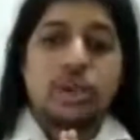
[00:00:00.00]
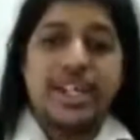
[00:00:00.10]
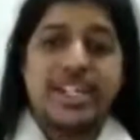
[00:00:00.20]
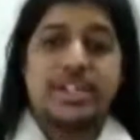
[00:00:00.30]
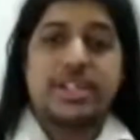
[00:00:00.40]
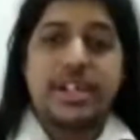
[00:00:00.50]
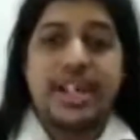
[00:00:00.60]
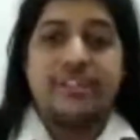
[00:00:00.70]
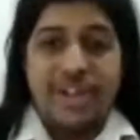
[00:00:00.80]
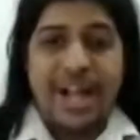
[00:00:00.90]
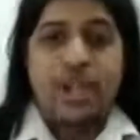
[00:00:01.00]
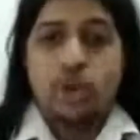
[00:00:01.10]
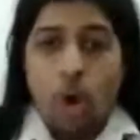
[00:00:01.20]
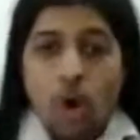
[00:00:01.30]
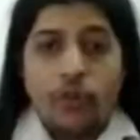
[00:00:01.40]
360-degree
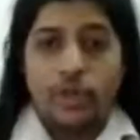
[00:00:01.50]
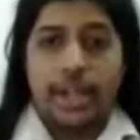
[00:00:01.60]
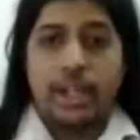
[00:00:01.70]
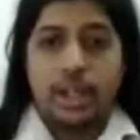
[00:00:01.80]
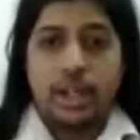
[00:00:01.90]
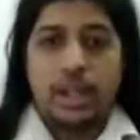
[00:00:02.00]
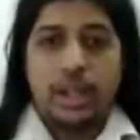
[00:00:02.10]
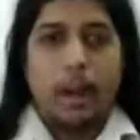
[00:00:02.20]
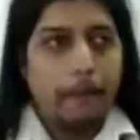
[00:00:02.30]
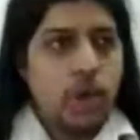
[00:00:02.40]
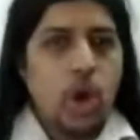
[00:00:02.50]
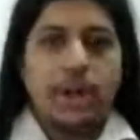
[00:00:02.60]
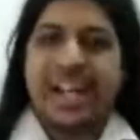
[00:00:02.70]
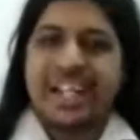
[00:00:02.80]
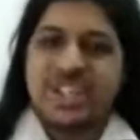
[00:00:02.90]
value offering
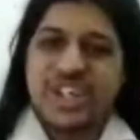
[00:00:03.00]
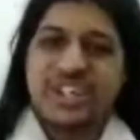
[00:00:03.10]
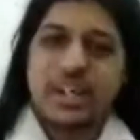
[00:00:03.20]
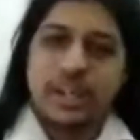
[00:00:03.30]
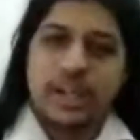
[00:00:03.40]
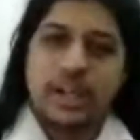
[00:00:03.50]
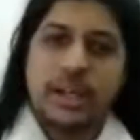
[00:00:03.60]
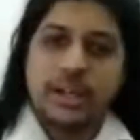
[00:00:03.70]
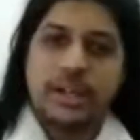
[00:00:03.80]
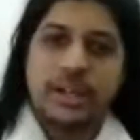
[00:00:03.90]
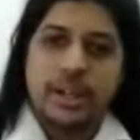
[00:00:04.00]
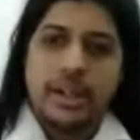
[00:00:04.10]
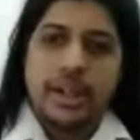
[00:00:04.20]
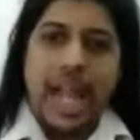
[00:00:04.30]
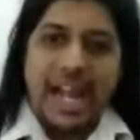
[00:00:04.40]
beyond just the current
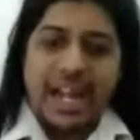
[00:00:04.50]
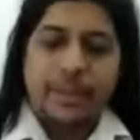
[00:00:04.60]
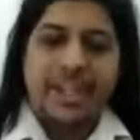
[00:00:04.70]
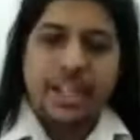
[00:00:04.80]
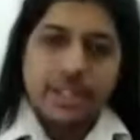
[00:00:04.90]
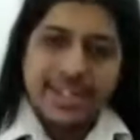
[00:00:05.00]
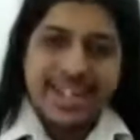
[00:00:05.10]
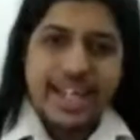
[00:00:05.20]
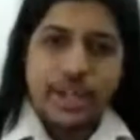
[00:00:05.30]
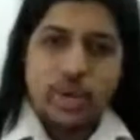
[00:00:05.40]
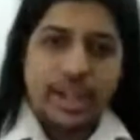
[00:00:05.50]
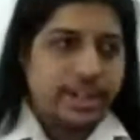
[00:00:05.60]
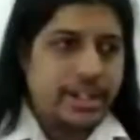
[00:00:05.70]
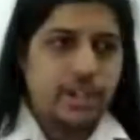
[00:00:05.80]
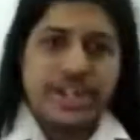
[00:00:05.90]
academic scenario,
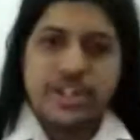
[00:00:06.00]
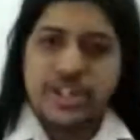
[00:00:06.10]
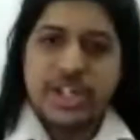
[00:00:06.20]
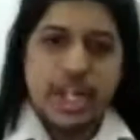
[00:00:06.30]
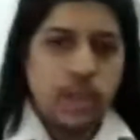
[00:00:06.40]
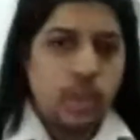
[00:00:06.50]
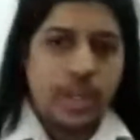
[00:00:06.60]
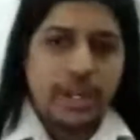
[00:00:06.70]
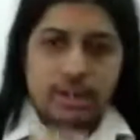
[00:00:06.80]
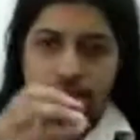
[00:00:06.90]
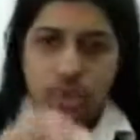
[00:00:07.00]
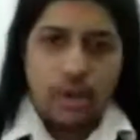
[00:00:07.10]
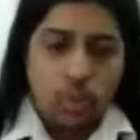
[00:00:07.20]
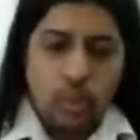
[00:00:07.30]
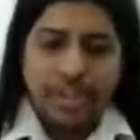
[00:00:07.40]
current educational scenario, where you
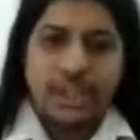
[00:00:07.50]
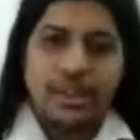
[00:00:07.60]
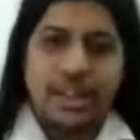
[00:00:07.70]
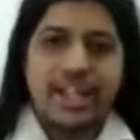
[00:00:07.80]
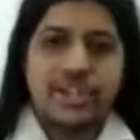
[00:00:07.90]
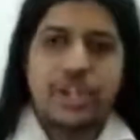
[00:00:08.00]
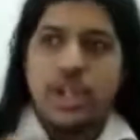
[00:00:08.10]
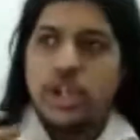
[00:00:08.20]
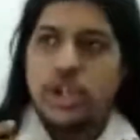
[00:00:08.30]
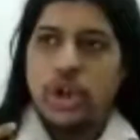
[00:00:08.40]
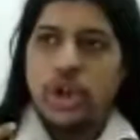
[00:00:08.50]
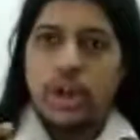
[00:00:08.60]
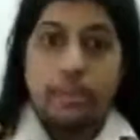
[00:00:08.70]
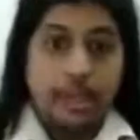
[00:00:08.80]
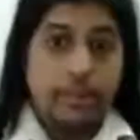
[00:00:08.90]
have one thing as
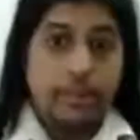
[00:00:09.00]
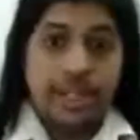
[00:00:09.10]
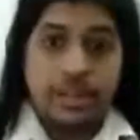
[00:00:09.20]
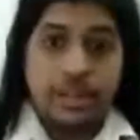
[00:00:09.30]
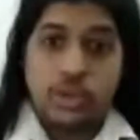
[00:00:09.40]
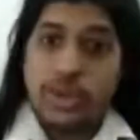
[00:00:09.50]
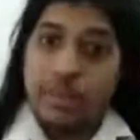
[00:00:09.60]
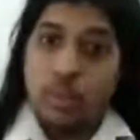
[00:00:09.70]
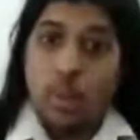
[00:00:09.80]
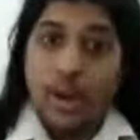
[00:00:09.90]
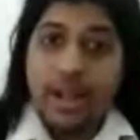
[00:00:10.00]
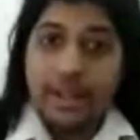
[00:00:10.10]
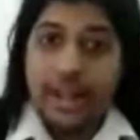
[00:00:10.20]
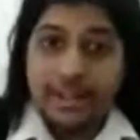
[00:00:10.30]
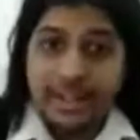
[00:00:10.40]
your main this one, and what are
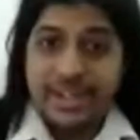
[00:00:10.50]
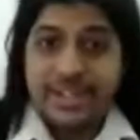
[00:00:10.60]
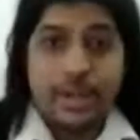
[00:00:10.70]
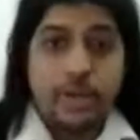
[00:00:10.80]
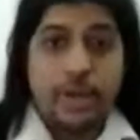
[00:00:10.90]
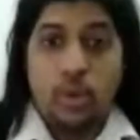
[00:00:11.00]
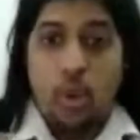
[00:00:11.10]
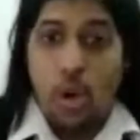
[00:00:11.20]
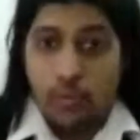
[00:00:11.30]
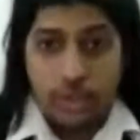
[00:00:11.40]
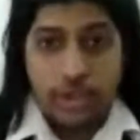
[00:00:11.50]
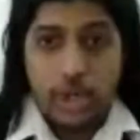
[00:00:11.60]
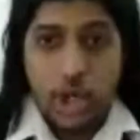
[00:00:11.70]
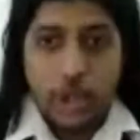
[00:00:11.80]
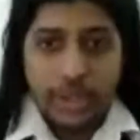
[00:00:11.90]
the other things that you can offer
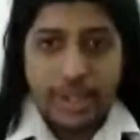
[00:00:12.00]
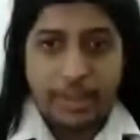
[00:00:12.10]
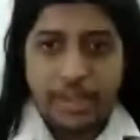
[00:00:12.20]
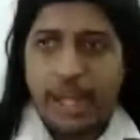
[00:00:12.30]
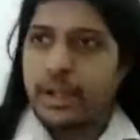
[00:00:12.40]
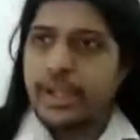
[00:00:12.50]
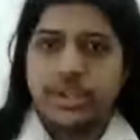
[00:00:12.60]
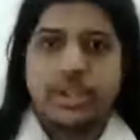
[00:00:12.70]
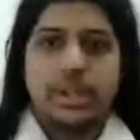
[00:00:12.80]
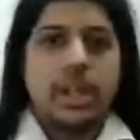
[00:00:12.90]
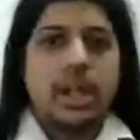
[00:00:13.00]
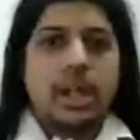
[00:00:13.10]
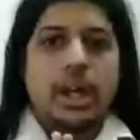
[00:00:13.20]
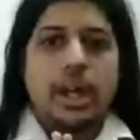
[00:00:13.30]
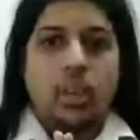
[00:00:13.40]
to them. And yes,
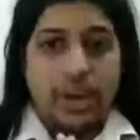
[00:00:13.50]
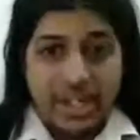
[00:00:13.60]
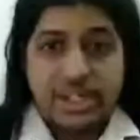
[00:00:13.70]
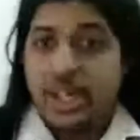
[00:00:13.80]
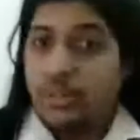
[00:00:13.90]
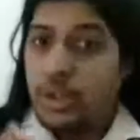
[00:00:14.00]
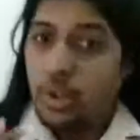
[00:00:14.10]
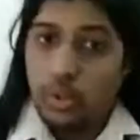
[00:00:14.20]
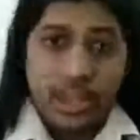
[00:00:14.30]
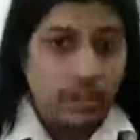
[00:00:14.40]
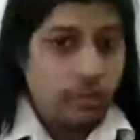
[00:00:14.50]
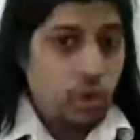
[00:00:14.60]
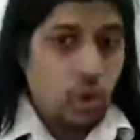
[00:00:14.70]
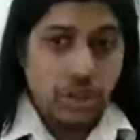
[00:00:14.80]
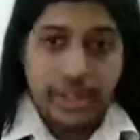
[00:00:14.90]
one disclaimer over here:
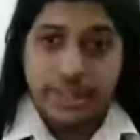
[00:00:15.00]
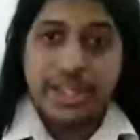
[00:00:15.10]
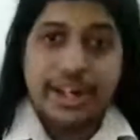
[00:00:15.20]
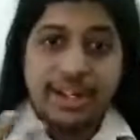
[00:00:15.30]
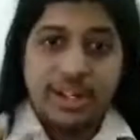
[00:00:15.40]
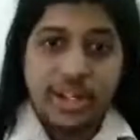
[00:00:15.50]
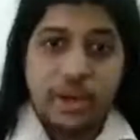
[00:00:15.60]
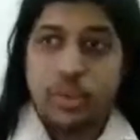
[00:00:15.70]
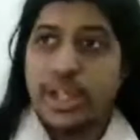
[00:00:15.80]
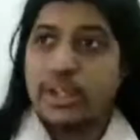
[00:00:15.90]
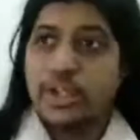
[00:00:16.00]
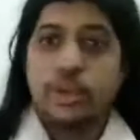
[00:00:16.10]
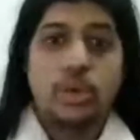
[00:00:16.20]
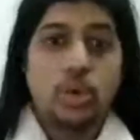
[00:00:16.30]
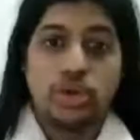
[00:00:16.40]
for all the tips that I share over here,
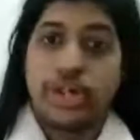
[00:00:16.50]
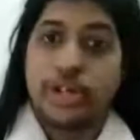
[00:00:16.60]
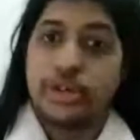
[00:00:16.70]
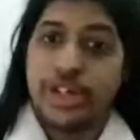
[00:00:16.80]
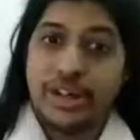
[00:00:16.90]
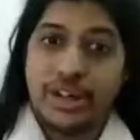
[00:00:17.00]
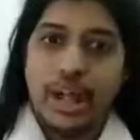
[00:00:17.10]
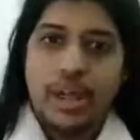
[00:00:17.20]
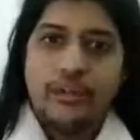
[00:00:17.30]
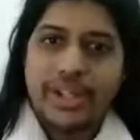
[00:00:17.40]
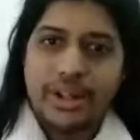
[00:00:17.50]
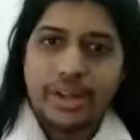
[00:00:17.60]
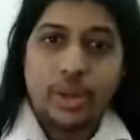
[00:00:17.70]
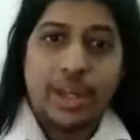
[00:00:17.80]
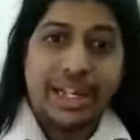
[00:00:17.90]
you also need to check in
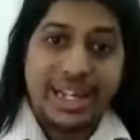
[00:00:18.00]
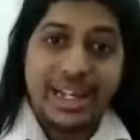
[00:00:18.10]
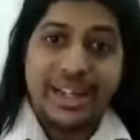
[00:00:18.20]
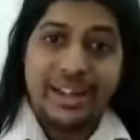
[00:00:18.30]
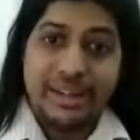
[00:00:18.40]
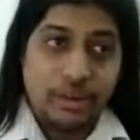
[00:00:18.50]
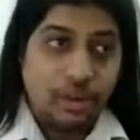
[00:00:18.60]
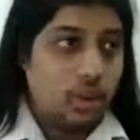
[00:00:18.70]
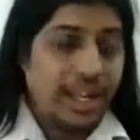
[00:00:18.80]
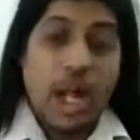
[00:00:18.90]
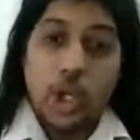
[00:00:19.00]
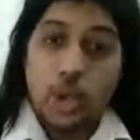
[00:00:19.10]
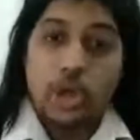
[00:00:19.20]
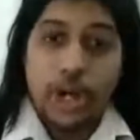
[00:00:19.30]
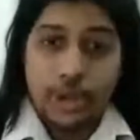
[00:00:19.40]
whether you are legally, like
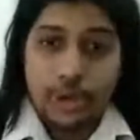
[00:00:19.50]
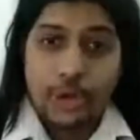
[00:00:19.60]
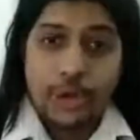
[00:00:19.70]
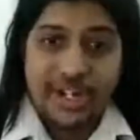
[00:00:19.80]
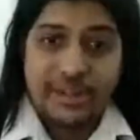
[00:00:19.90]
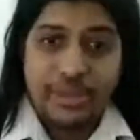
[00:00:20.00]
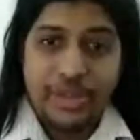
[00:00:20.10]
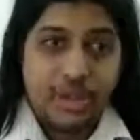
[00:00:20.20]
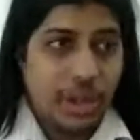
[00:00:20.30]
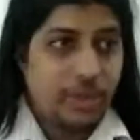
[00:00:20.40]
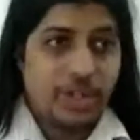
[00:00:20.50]
allowed to do it. So I'm